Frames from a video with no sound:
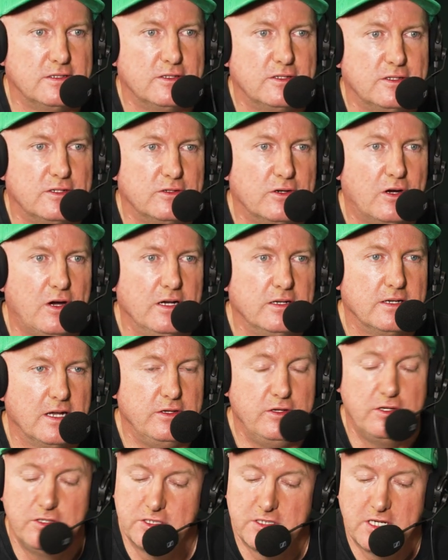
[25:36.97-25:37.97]
Yeah. Right?
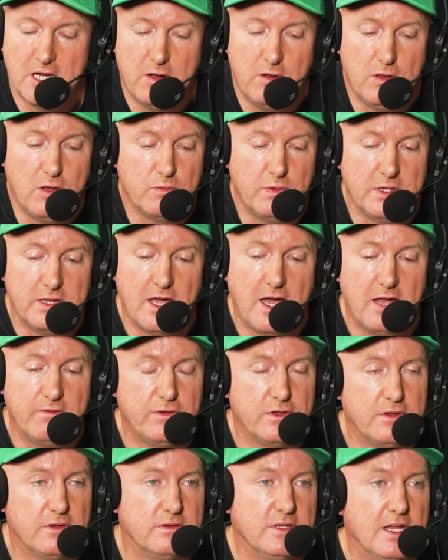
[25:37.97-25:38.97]
And you just go along with
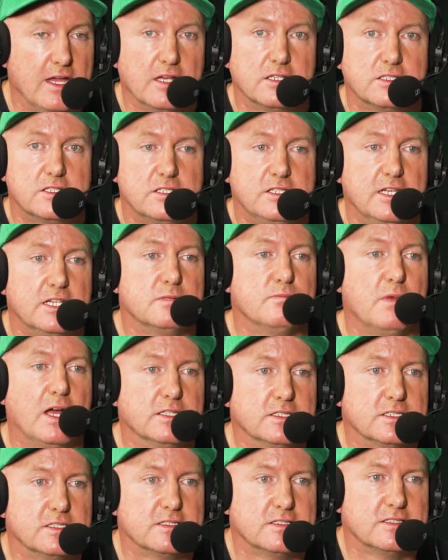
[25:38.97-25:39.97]
that for the next six
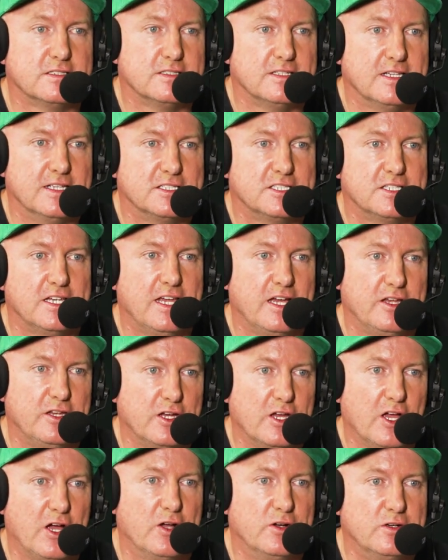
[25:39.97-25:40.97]
months yeah. and see how
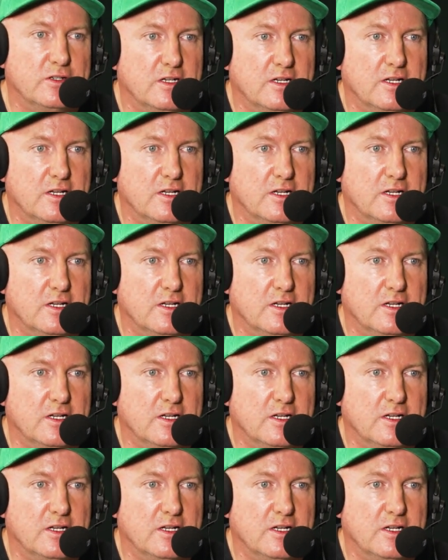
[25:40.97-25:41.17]
you go.